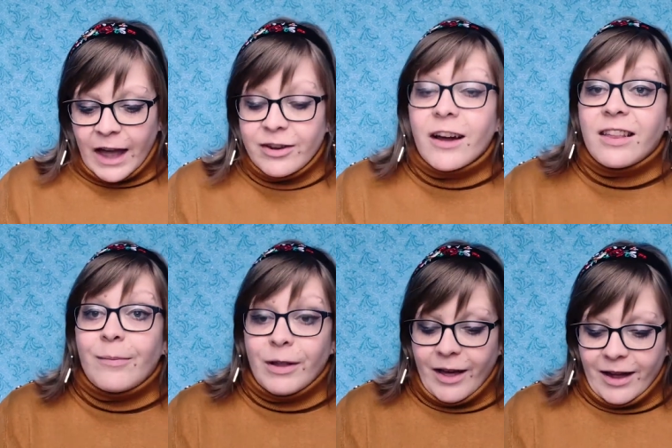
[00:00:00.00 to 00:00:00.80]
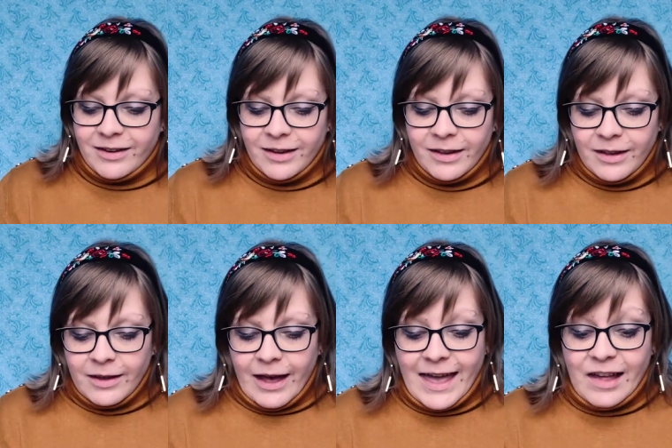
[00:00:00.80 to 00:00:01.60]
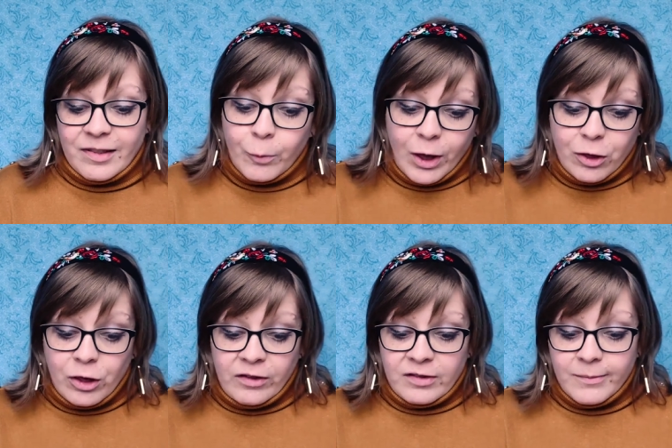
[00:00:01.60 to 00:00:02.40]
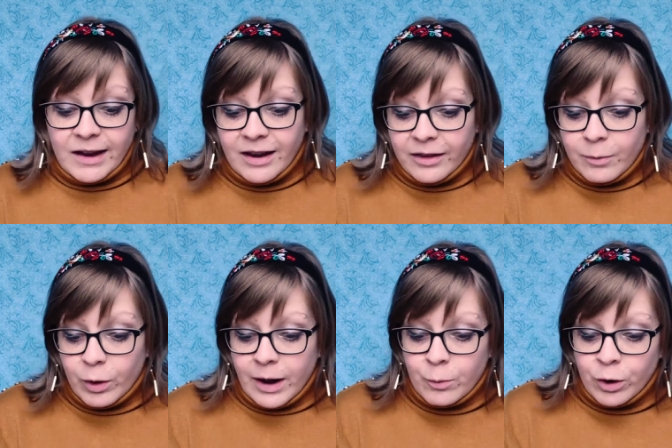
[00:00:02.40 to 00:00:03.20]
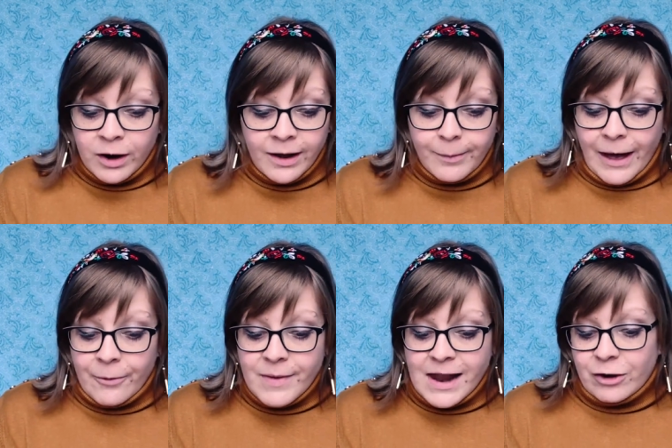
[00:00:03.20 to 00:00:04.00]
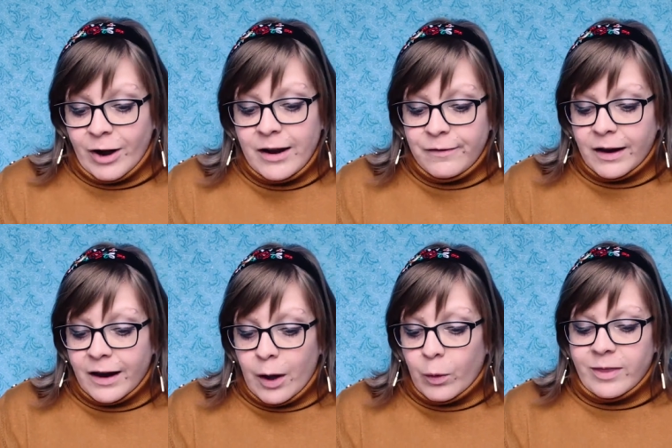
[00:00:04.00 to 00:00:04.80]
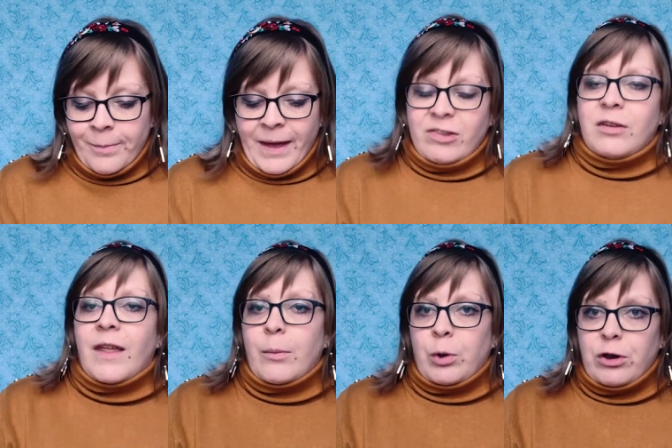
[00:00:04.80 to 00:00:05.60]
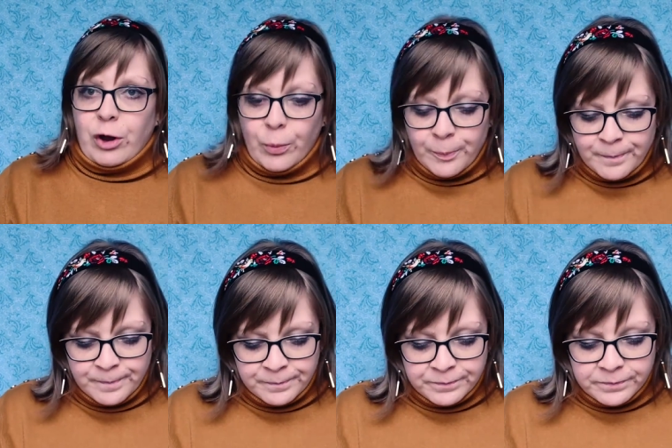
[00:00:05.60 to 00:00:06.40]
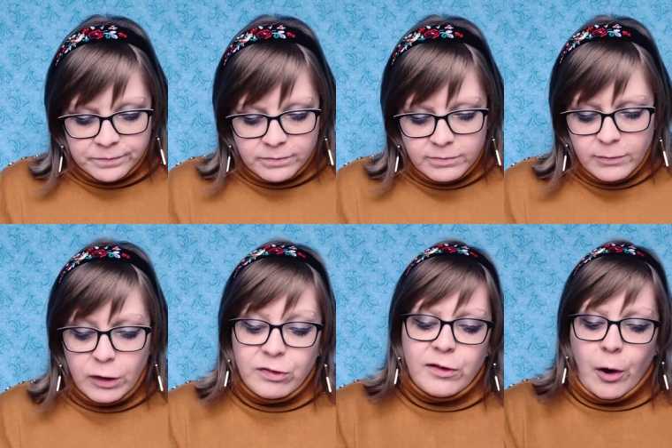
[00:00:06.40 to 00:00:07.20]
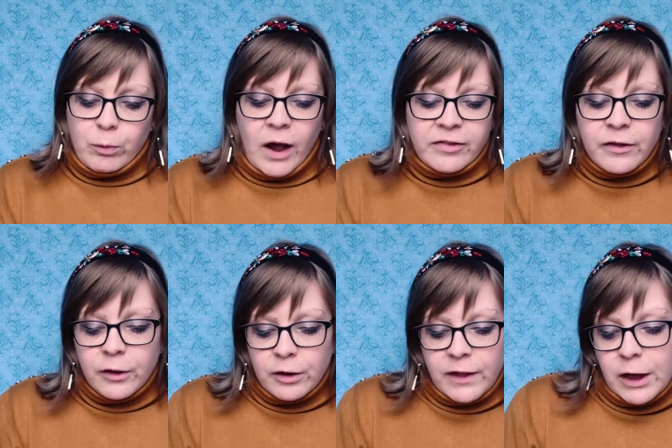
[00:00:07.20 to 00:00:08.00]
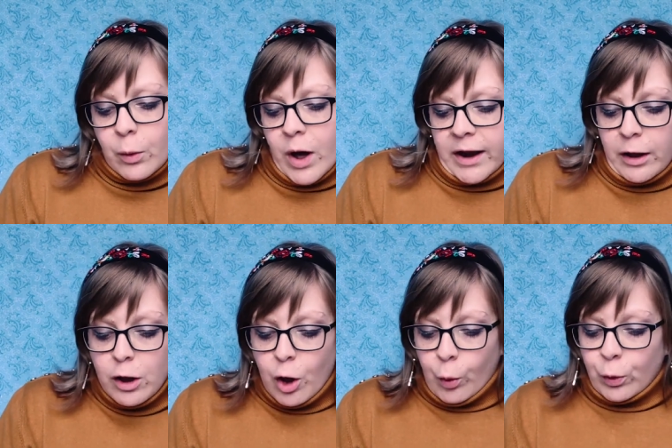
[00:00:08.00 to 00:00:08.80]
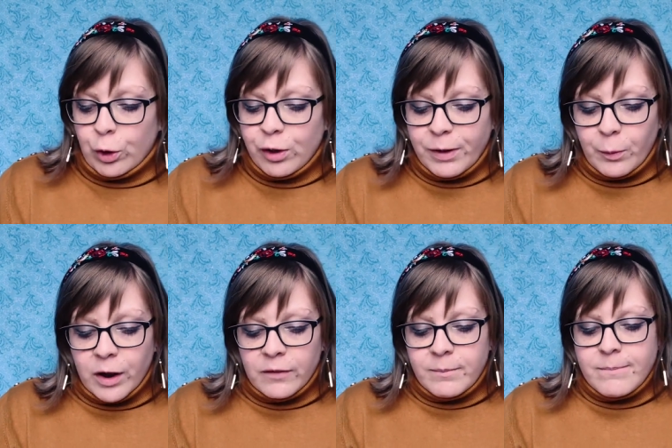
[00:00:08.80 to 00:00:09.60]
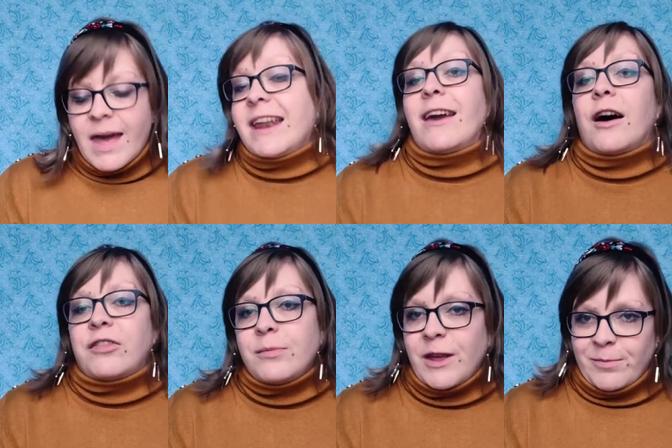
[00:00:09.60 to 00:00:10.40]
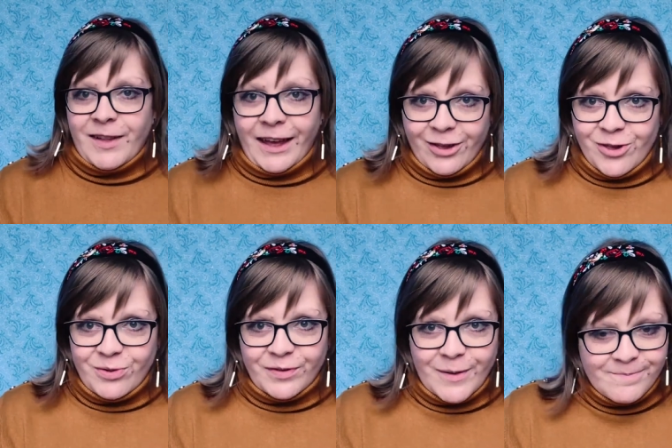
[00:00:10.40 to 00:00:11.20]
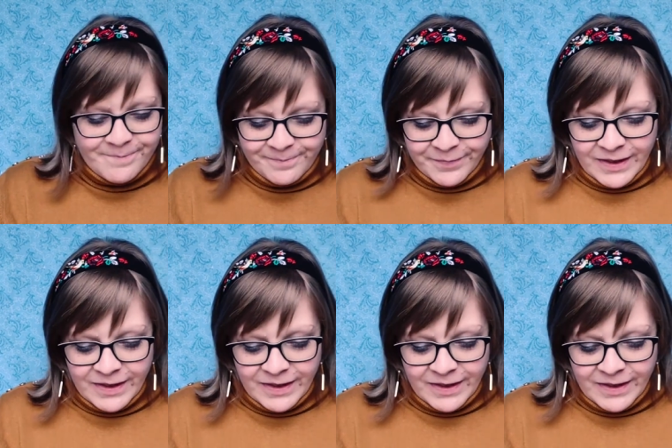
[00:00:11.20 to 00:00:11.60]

I talk to them a lot. I ask them questions, I tell them what I'm worrying about, and I try to figure out what the best of them would do. So, Rosalind the Iguana would only be one of many awesome names I could choose from.